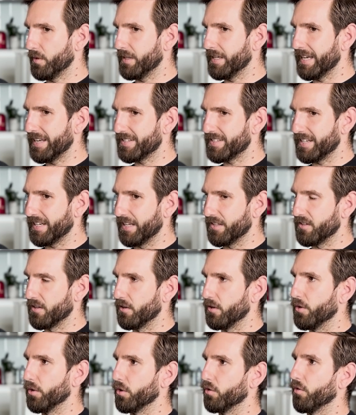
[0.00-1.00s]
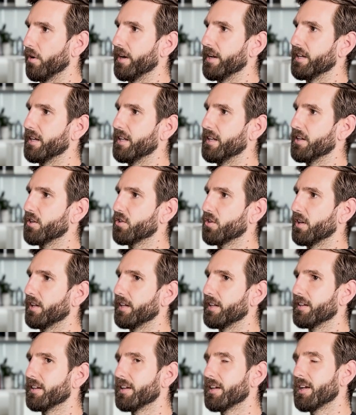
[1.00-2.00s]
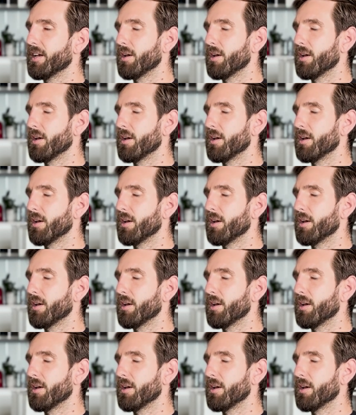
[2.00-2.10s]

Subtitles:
getting it to look great initially.